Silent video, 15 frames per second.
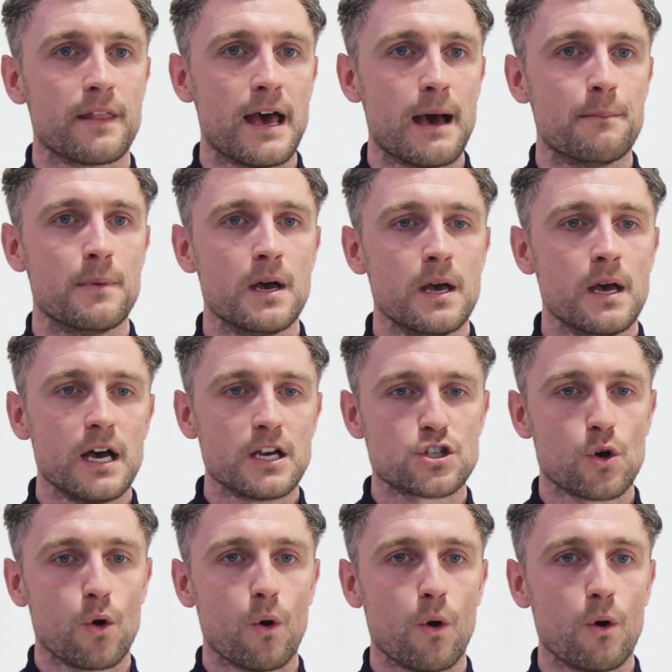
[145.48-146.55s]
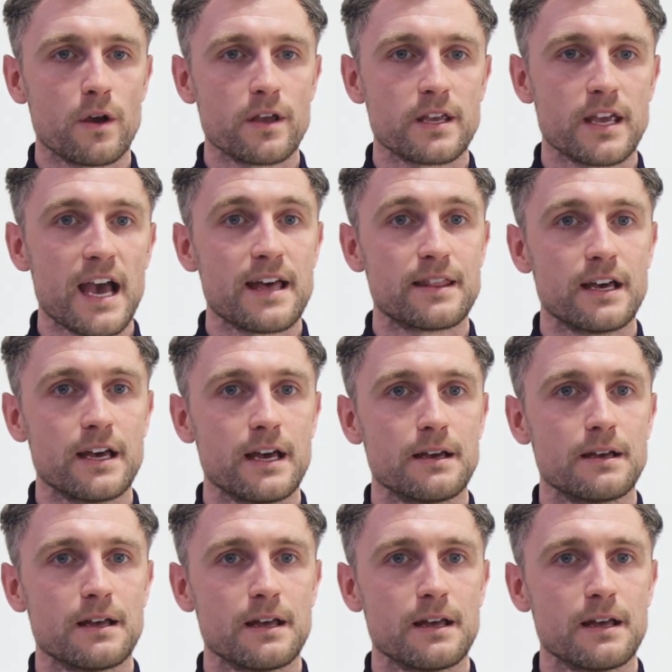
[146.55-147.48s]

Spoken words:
them. So yeah,